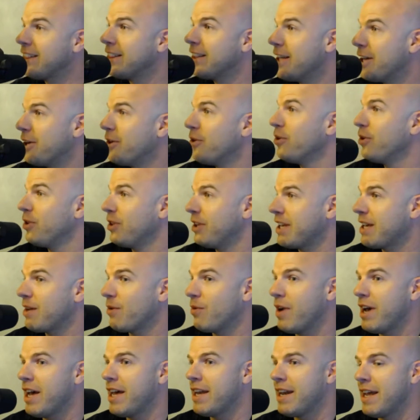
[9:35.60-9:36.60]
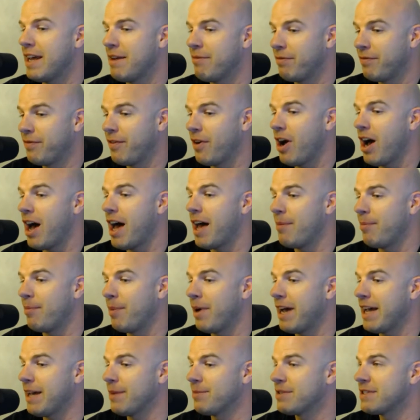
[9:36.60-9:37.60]
He literally went and fought
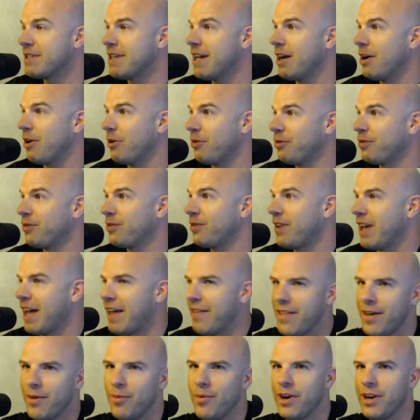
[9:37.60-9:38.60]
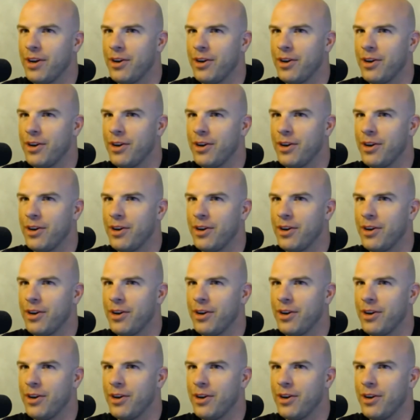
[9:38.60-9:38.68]
by himself and